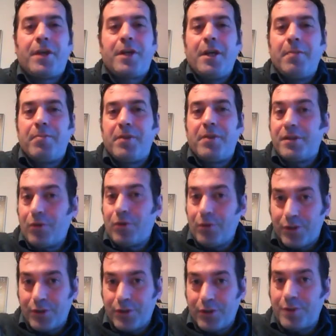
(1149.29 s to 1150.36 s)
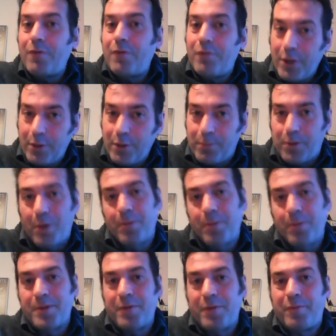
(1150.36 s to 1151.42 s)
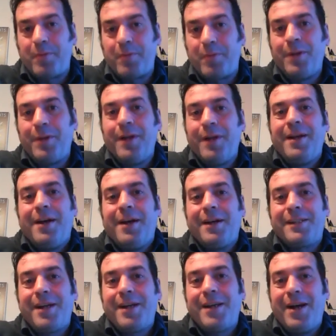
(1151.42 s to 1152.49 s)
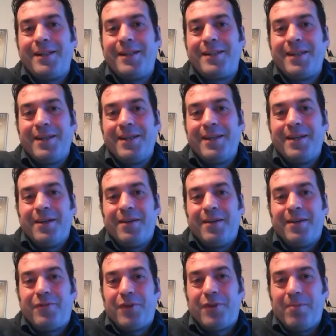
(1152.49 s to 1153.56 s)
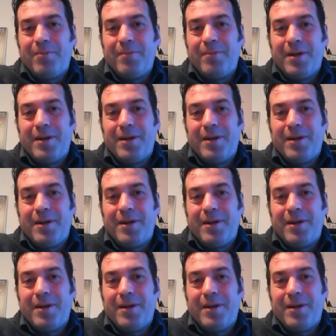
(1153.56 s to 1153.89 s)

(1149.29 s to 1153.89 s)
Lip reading: keep the solutions of real problems of people aside from